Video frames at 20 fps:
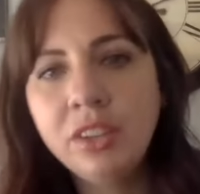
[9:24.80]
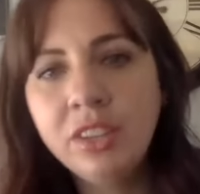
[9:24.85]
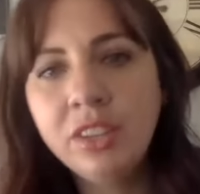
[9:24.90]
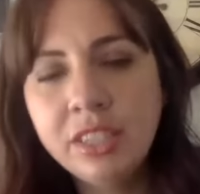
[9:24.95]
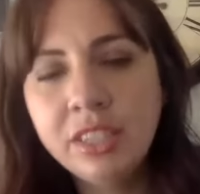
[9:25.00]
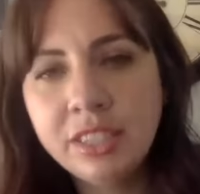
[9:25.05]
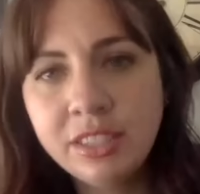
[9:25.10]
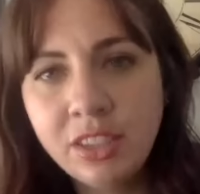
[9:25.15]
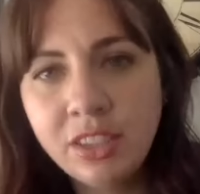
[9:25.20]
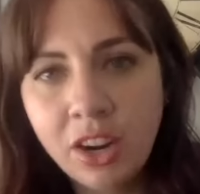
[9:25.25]
going
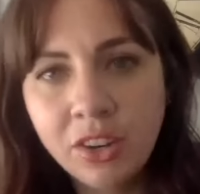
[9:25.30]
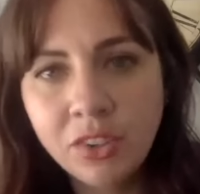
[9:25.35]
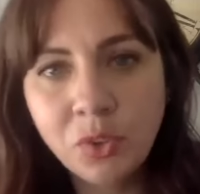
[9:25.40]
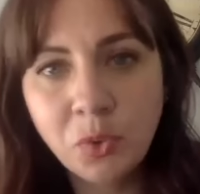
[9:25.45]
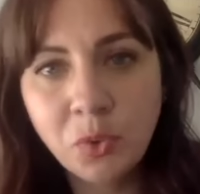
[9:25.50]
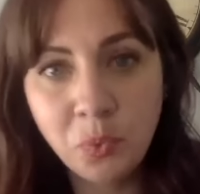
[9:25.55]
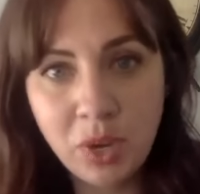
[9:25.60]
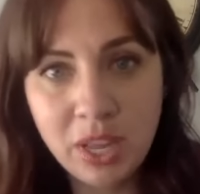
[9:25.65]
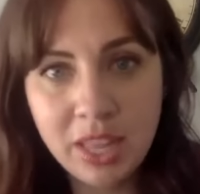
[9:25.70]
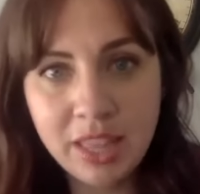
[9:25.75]
to start
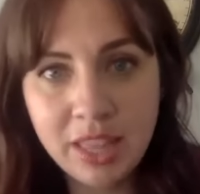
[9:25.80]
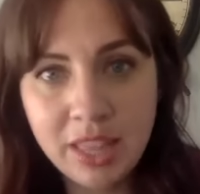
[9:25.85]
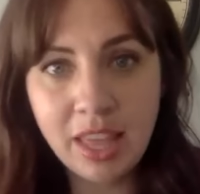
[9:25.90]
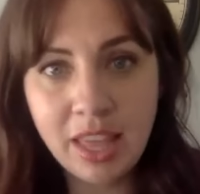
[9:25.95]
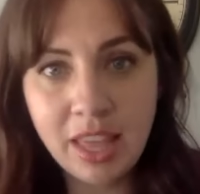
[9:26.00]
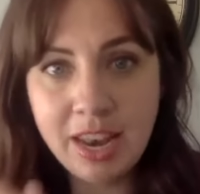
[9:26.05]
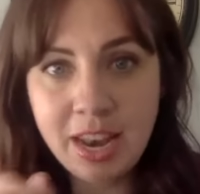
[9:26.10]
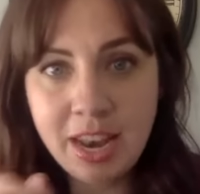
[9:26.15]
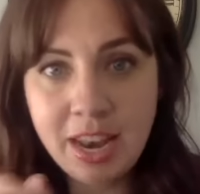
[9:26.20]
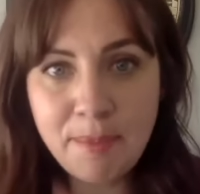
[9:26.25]
with
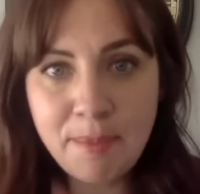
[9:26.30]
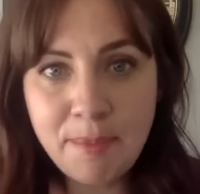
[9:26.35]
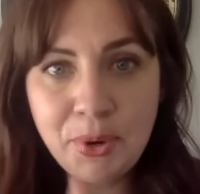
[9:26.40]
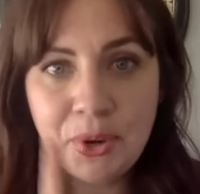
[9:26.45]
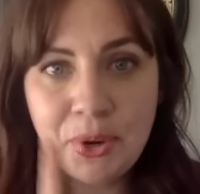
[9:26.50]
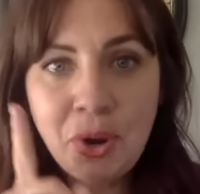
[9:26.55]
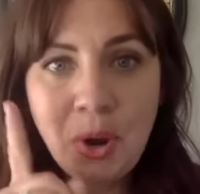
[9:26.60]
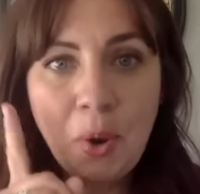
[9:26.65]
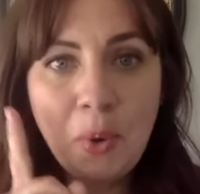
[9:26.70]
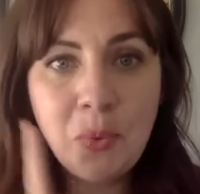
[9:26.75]

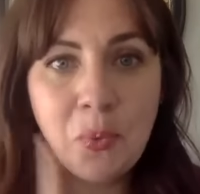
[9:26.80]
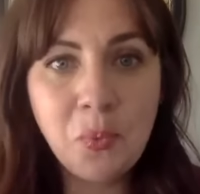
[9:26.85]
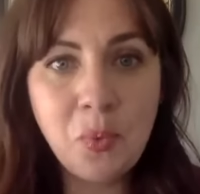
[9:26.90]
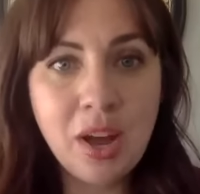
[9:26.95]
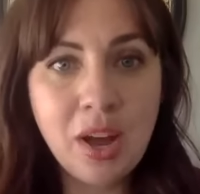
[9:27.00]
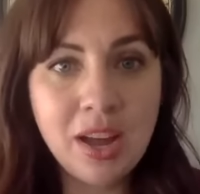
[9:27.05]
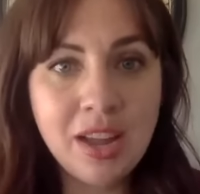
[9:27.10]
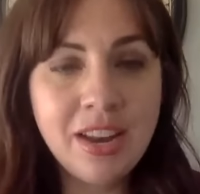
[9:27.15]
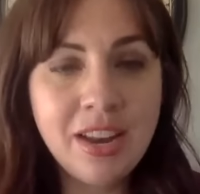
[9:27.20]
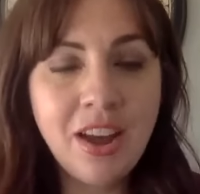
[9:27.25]
number
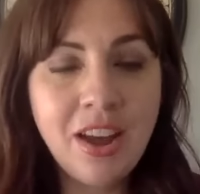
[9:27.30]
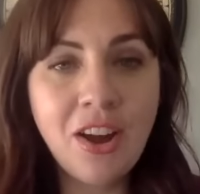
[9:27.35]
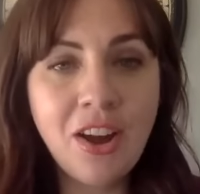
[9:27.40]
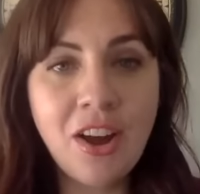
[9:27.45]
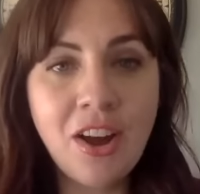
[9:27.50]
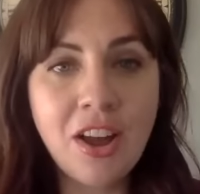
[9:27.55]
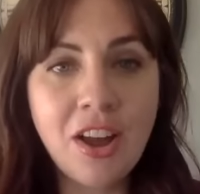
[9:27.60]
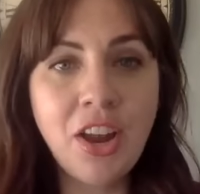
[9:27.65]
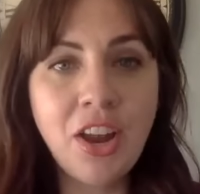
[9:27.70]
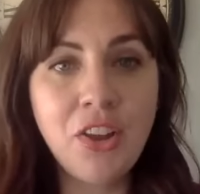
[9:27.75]
one
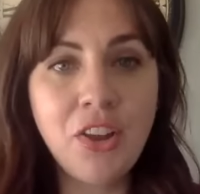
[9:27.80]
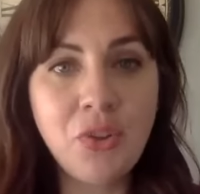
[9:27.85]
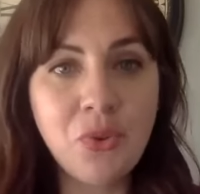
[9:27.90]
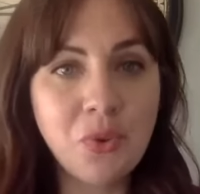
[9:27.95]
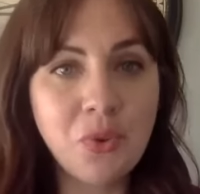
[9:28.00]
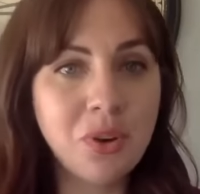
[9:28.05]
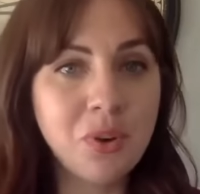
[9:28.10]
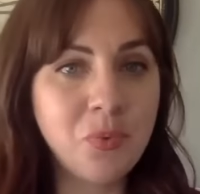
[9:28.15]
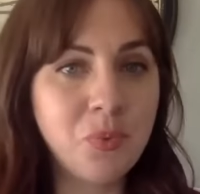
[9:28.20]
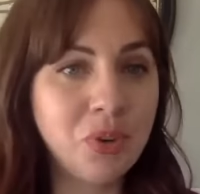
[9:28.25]
on
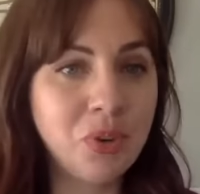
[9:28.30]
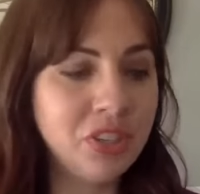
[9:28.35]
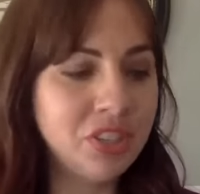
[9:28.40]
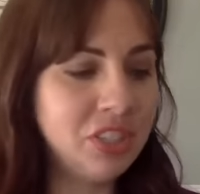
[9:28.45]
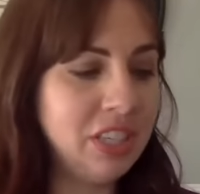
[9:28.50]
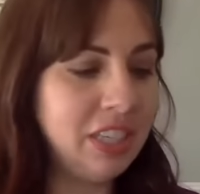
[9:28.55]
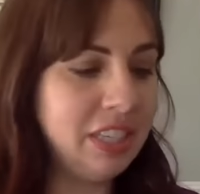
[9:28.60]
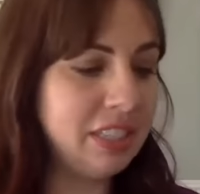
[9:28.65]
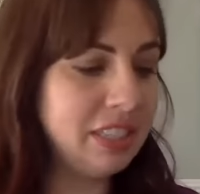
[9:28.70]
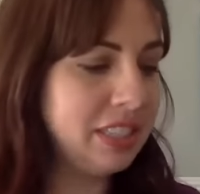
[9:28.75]
your
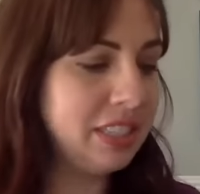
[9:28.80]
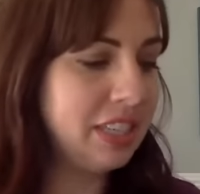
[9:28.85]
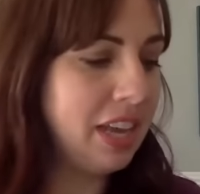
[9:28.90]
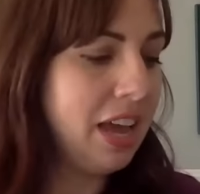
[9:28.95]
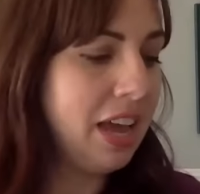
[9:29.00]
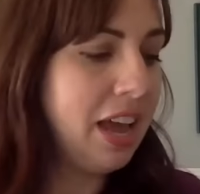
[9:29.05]
worksheets.